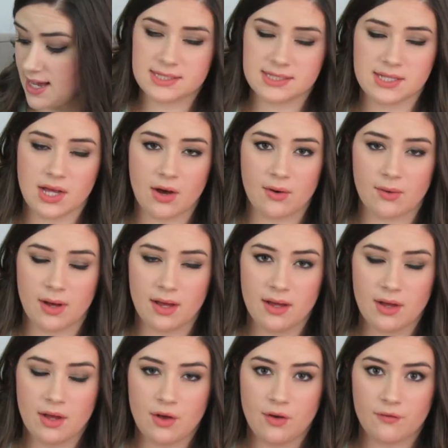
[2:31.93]
So
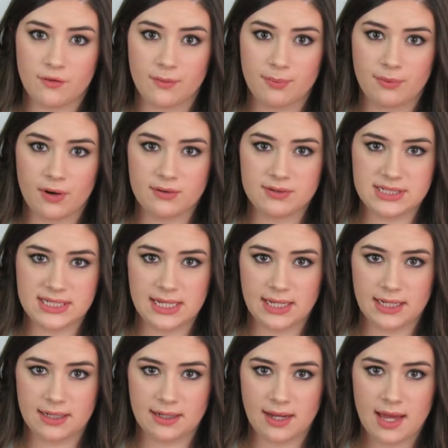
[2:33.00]
for
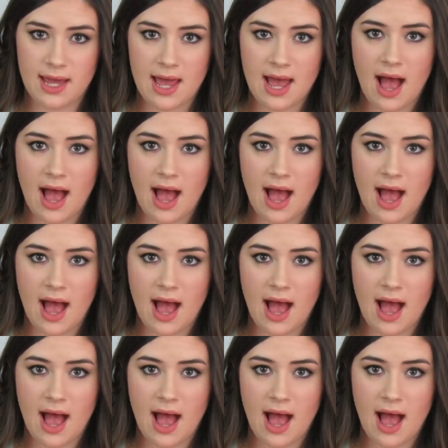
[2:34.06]
protein,